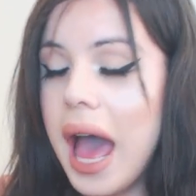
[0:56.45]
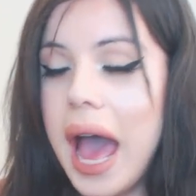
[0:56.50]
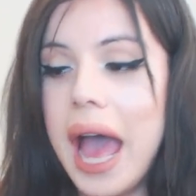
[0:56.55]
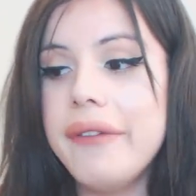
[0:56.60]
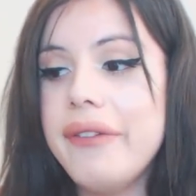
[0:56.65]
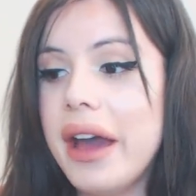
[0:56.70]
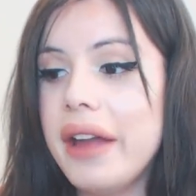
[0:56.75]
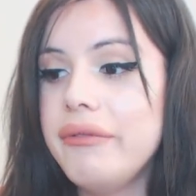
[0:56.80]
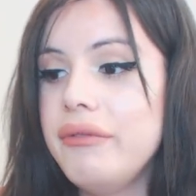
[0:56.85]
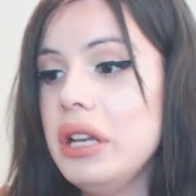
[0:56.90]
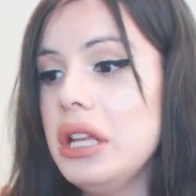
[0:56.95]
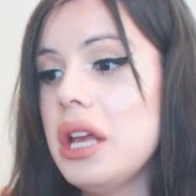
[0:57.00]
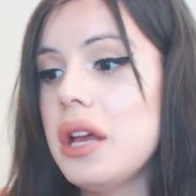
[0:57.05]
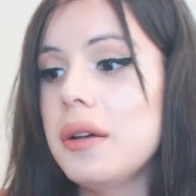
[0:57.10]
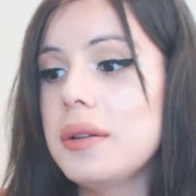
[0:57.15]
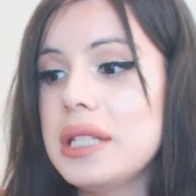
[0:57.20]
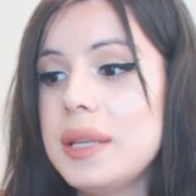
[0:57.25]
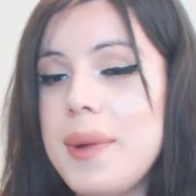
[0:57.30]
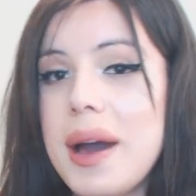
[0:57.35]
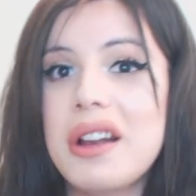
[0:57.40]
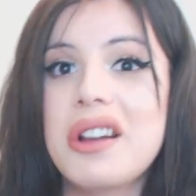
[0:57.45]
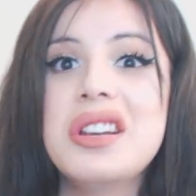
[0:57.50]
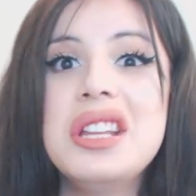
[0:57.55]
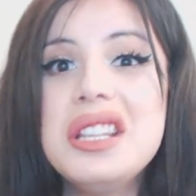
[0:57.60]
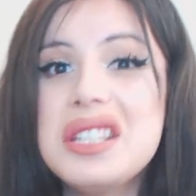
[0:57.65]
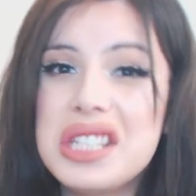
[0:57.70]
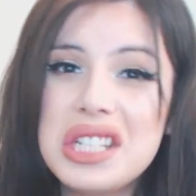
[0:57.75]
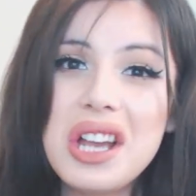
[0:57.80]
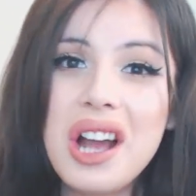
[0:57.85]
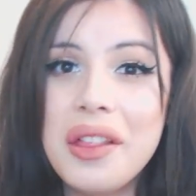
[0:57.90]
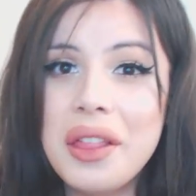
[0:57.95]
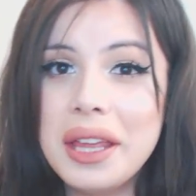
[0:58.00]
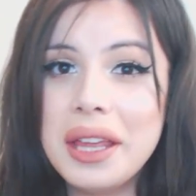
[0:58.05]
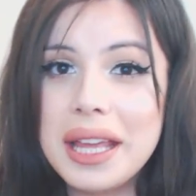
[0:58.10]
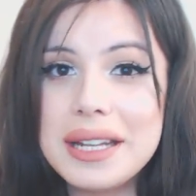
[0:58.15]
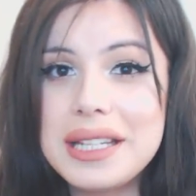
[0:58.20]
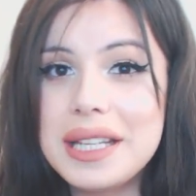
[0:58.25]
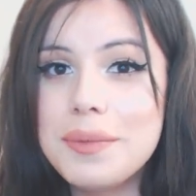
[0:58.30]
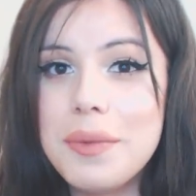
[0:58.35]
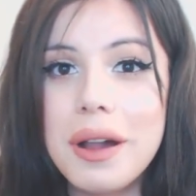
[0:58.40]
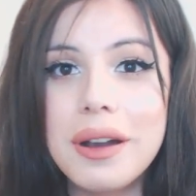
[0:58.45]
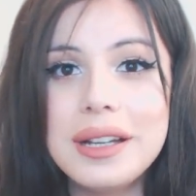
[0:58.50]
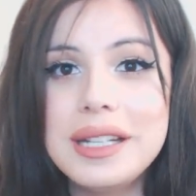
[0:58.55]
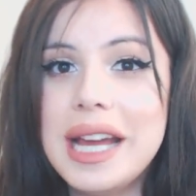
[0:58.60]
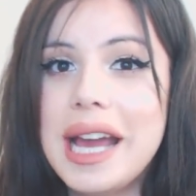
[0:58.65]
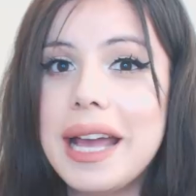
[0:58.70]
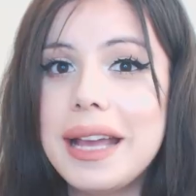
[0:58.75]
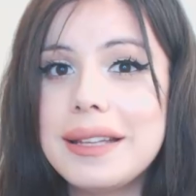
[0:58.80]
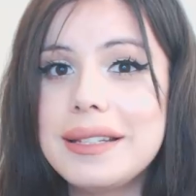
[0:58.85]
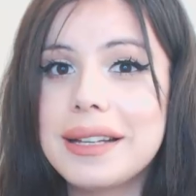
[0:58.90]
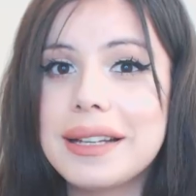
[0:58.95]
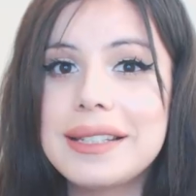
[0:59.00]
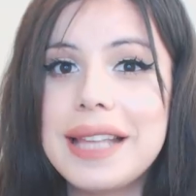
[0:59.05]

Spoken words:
I've had videos about anti-sjw that get demonetized